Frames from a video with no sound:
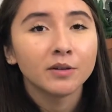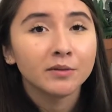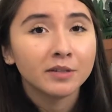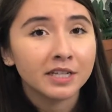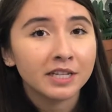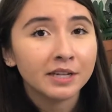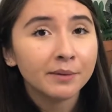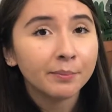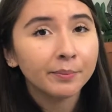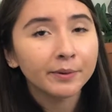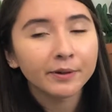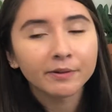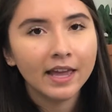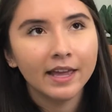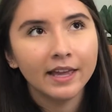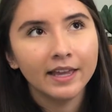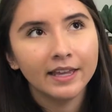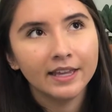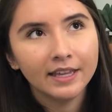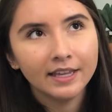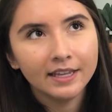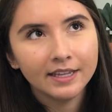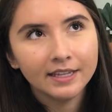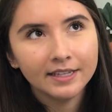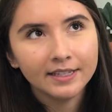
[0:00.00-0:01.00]
deep
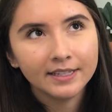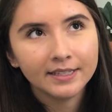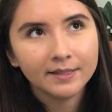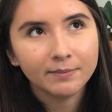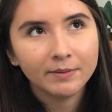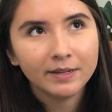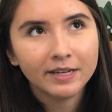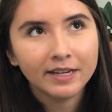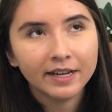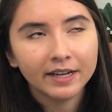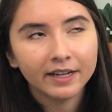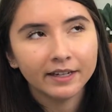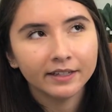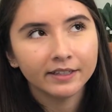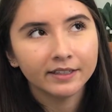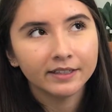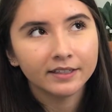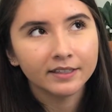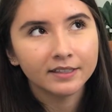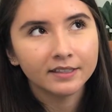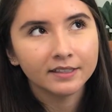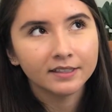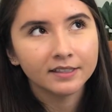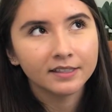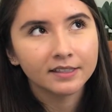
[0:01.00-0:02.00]
is
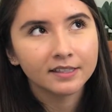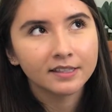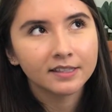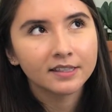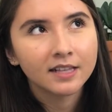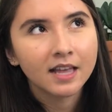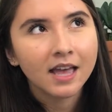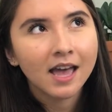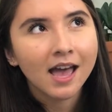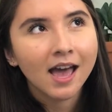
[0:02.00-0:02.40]
because